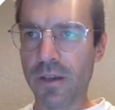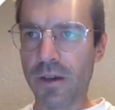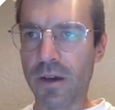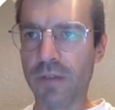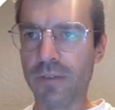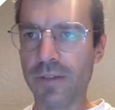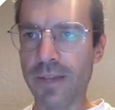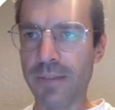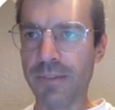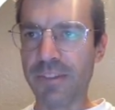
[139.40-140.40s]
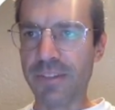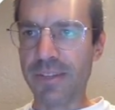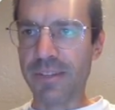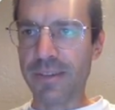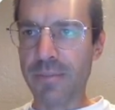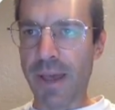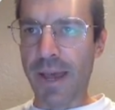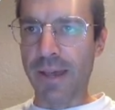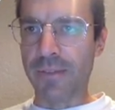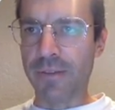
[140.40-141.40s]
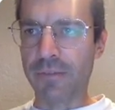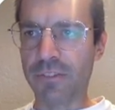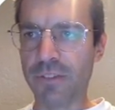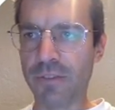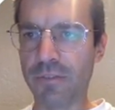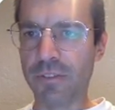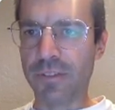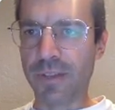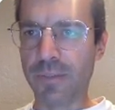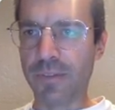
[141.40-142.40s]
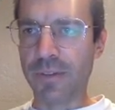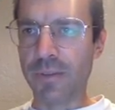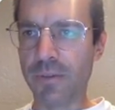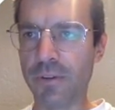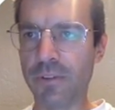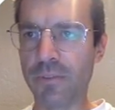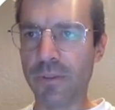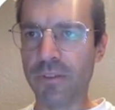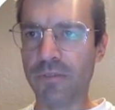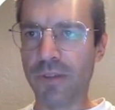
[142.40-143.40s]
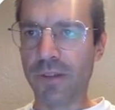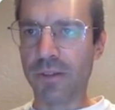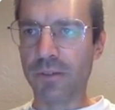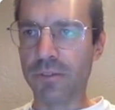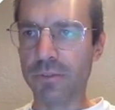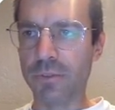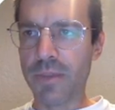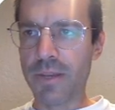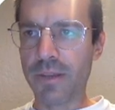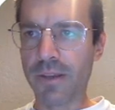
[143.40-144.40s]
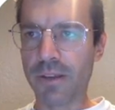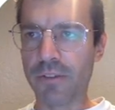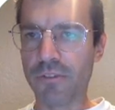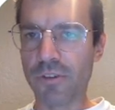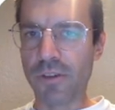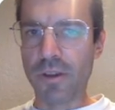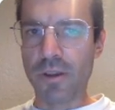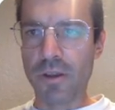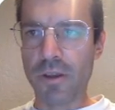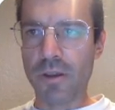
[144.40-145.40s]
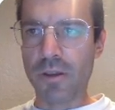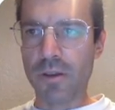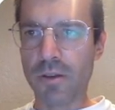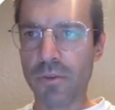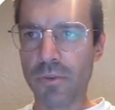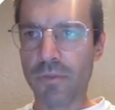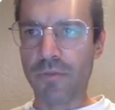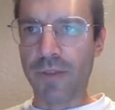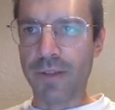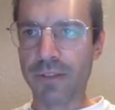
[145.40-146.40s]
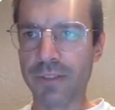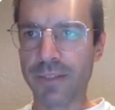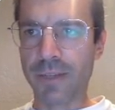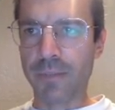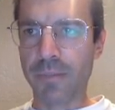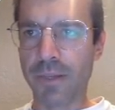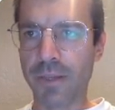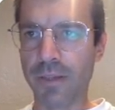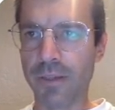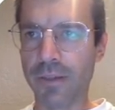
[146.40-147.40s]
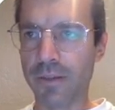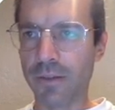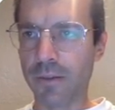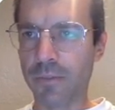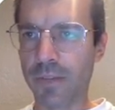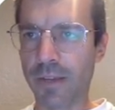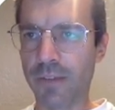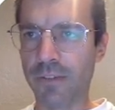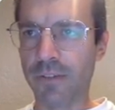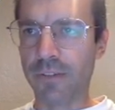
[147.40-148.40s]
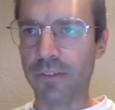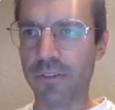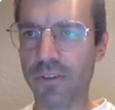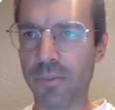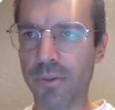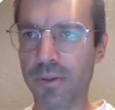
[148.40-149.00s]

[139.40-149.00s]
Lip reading: Often, amnesty is a path of several steps that immigrants must follow to remain in the country, with the final step being obtaining citizenship.